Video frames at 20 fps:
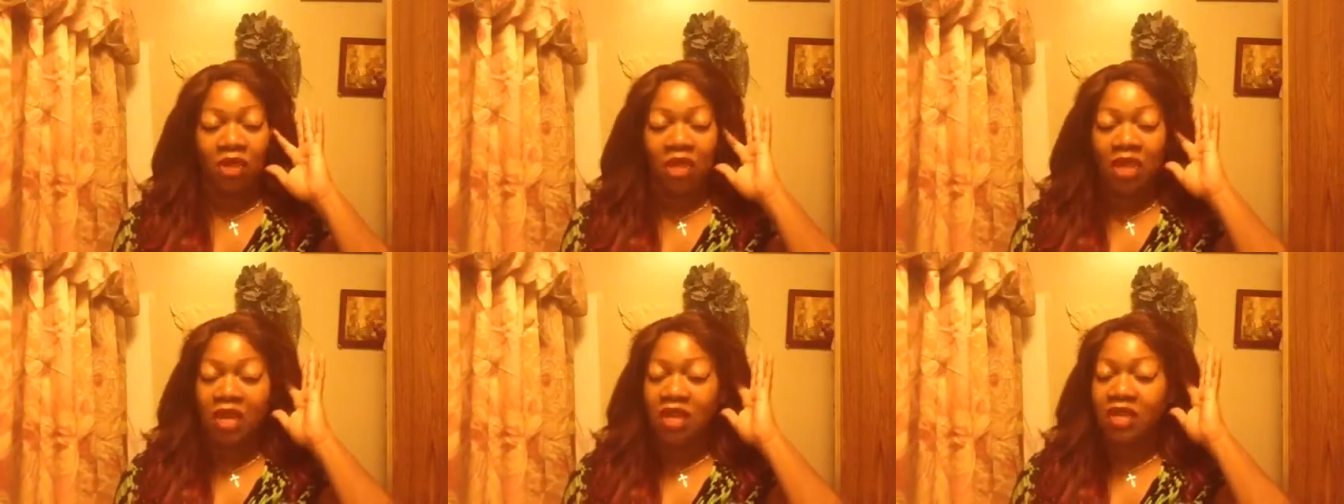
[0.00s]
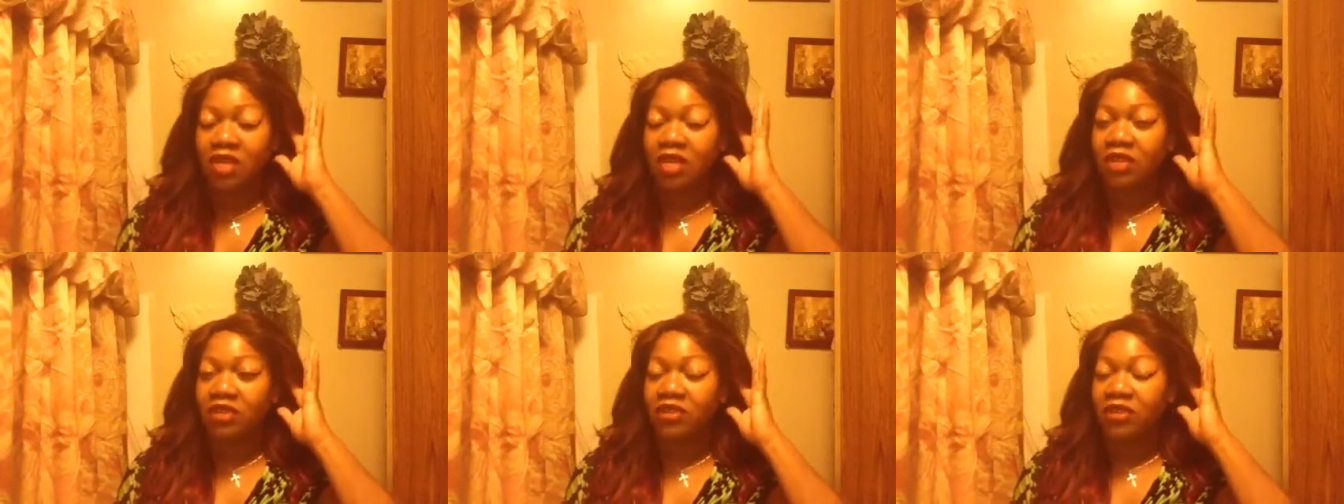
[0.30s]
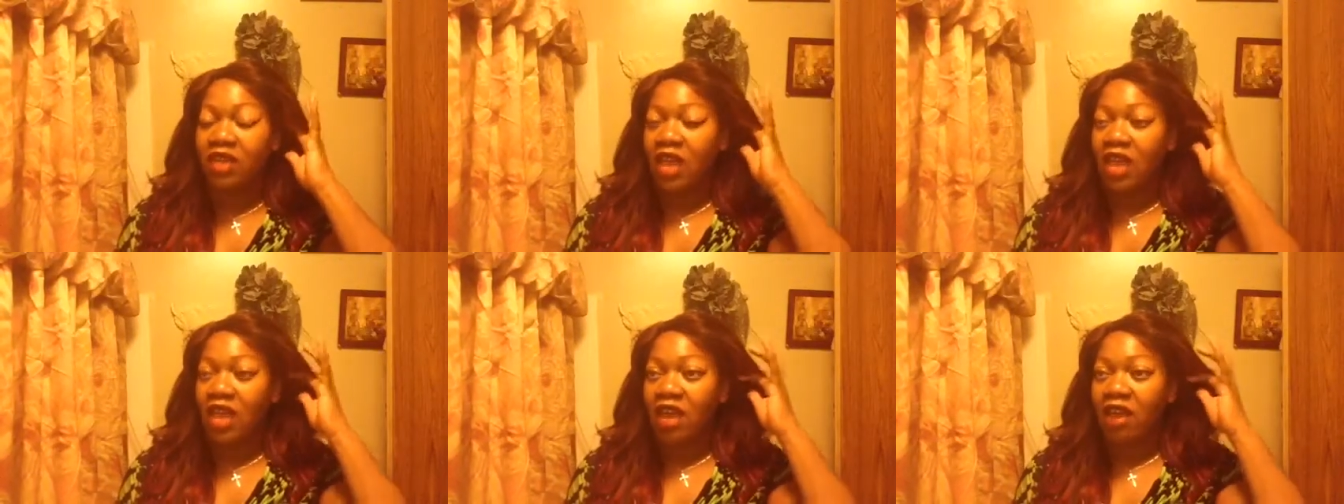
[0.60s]
it
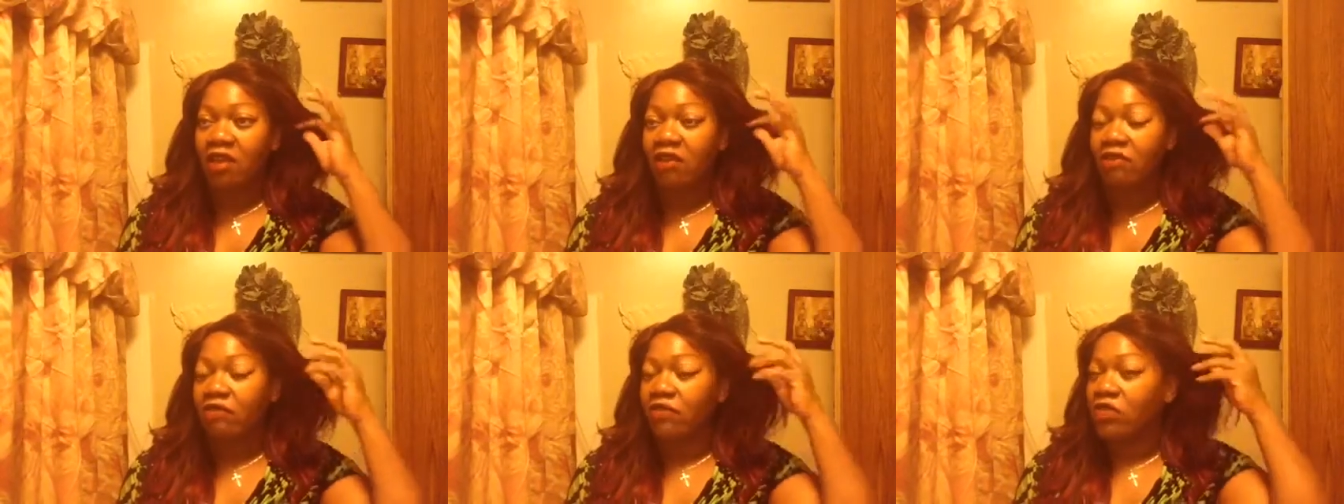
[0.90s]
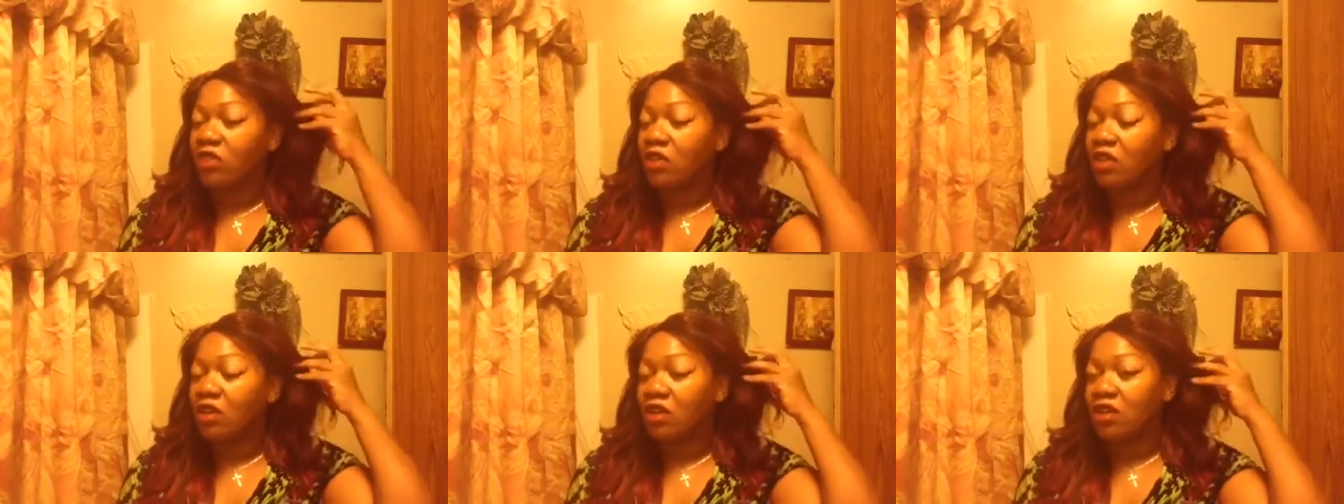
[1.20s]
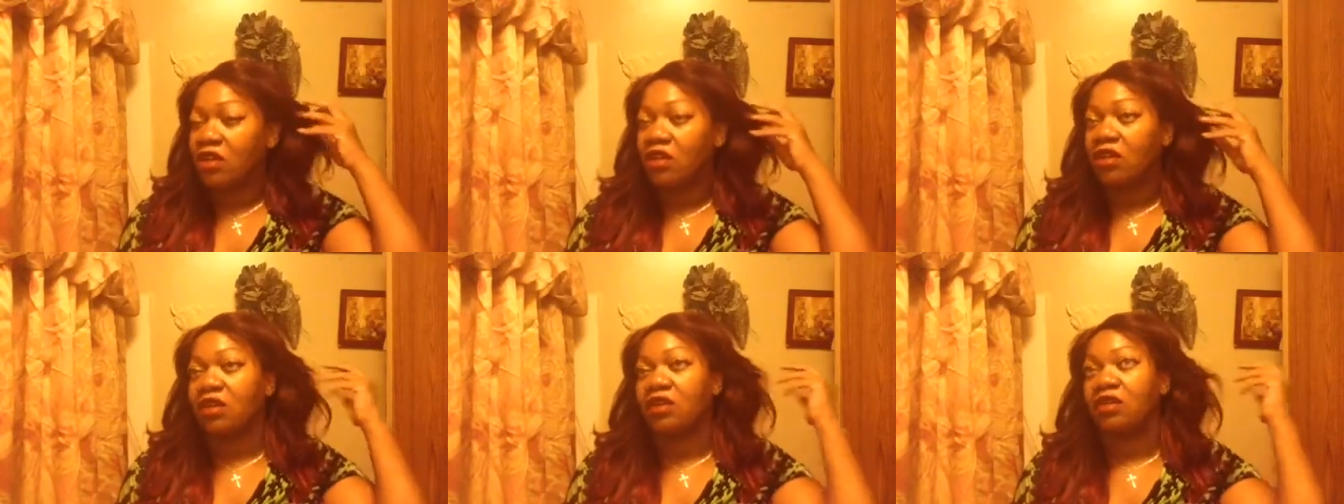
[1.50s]
does have
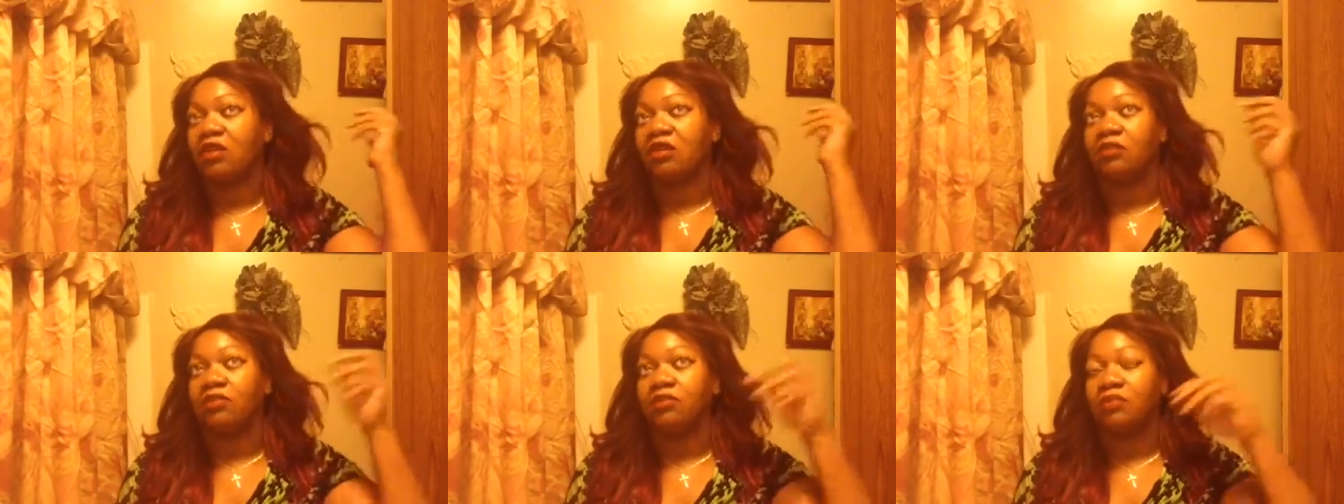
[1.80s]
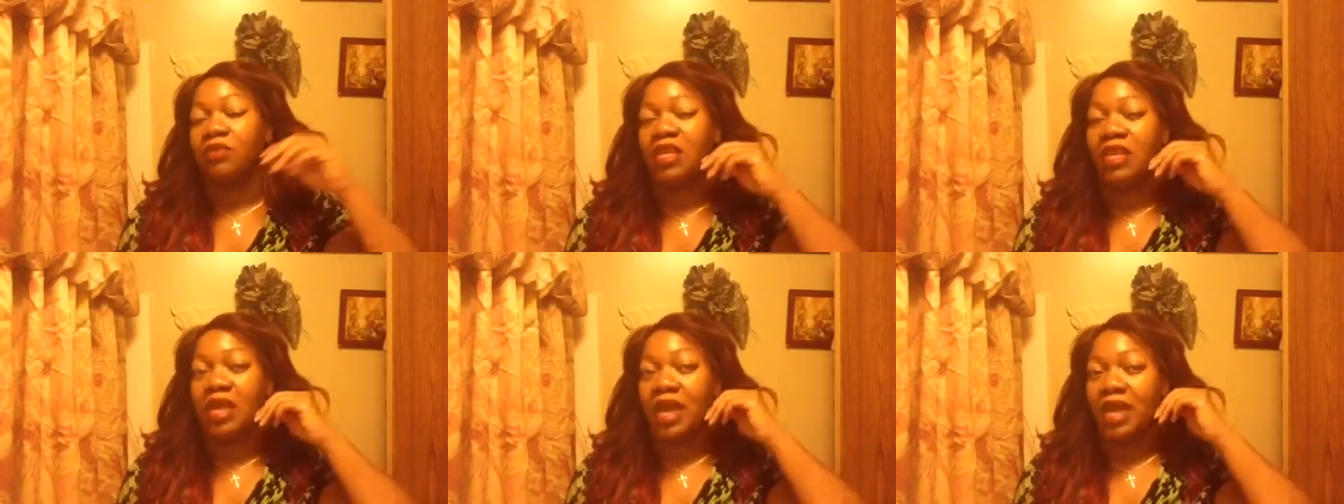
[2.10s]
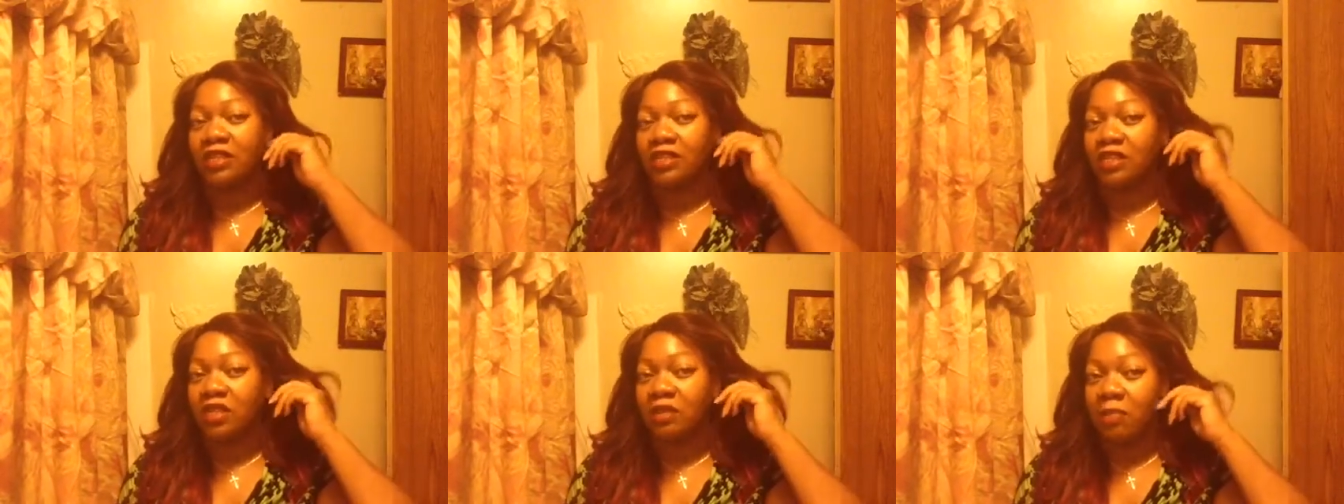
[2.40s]
the um,
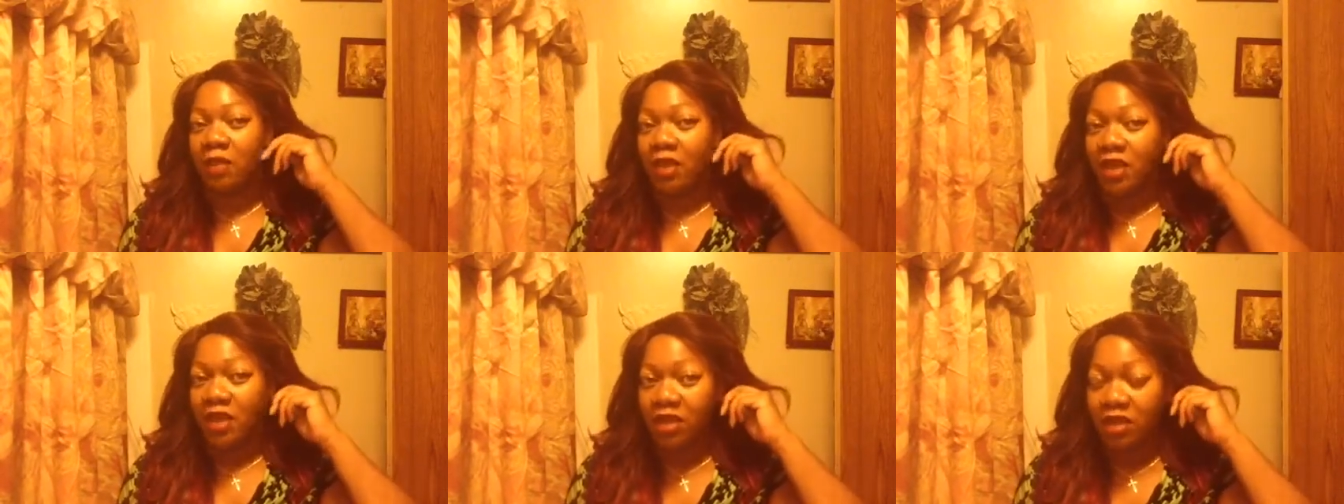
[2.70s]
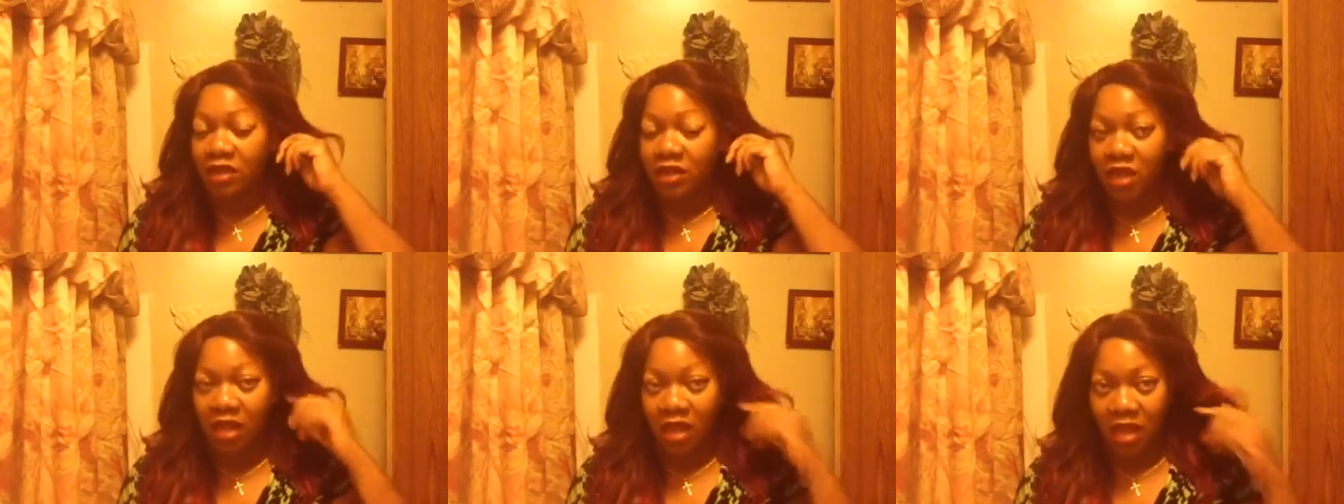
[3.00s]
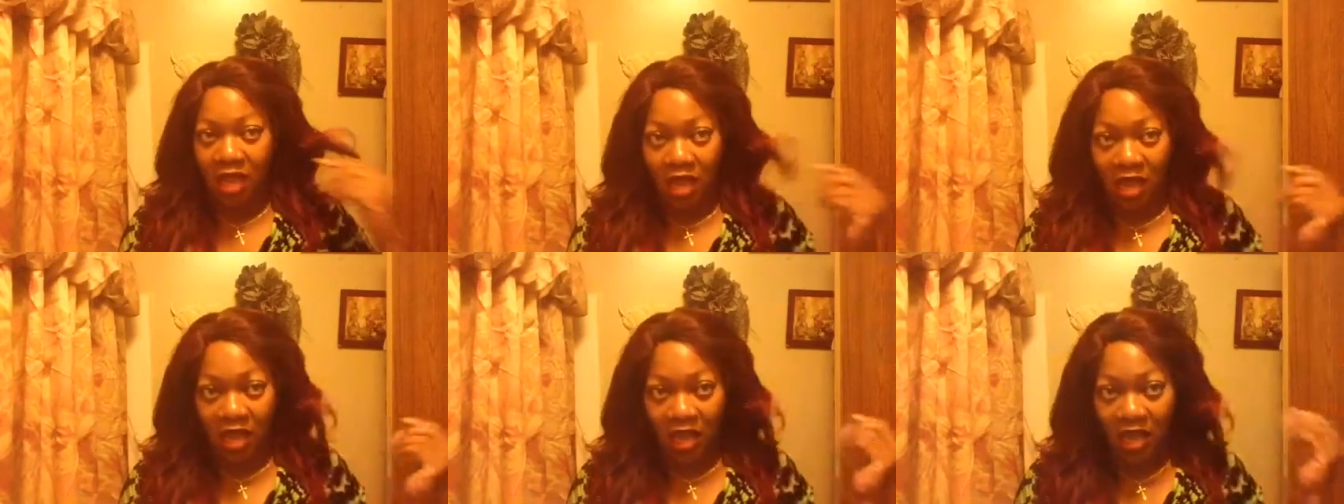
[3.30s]
elastic band
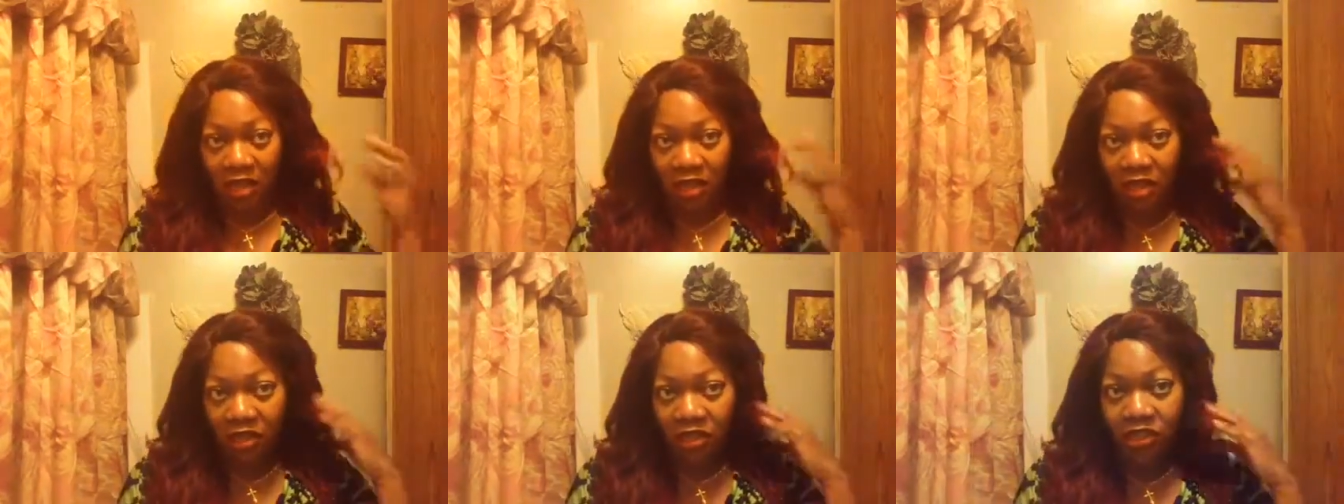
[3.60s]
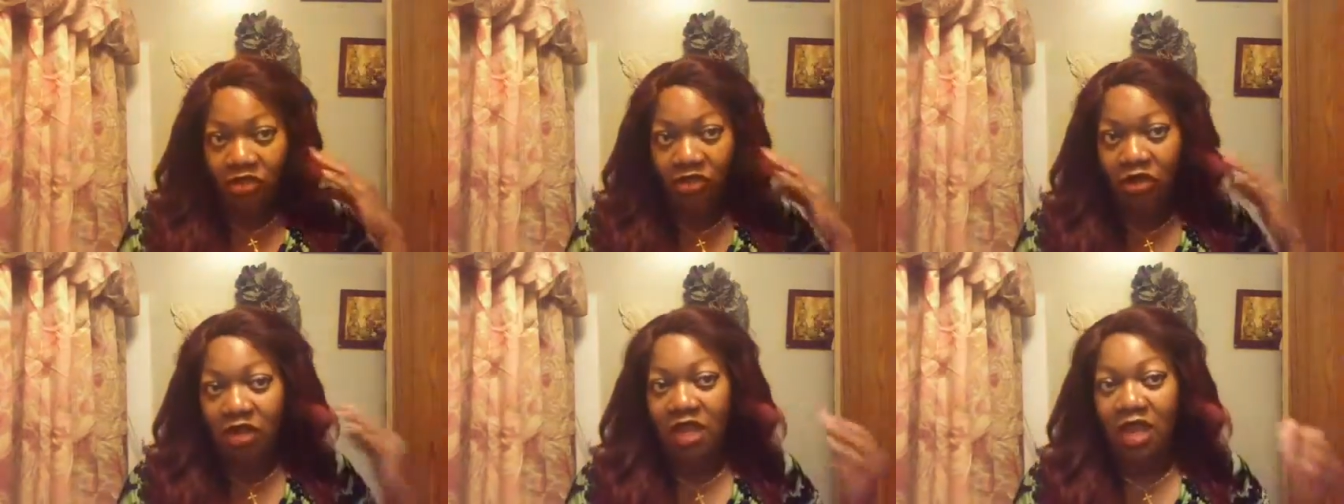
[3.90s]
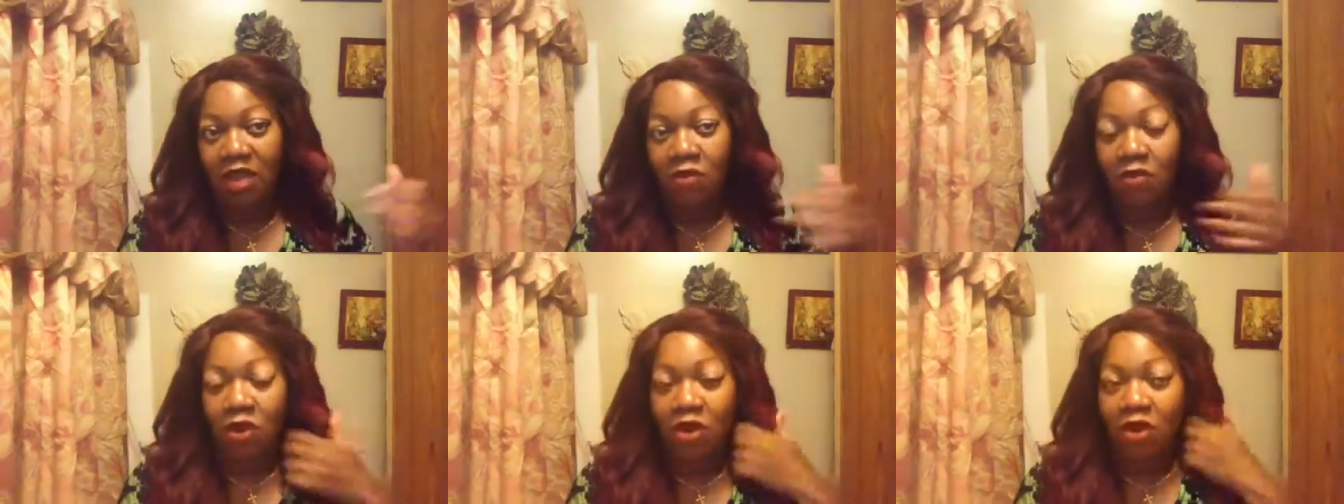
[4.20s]
and this unit
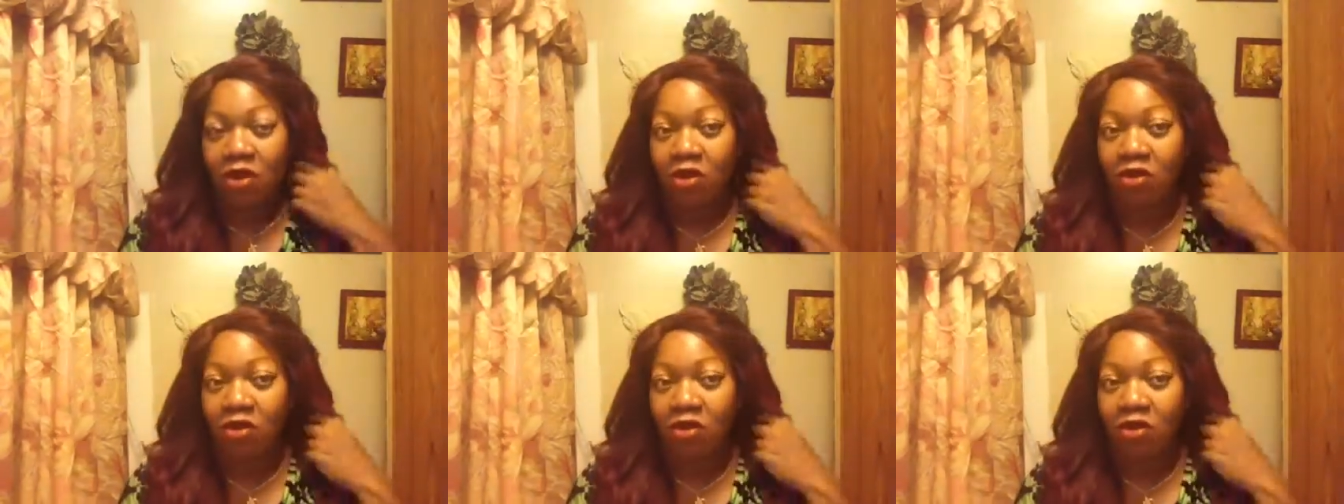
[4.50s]
came with a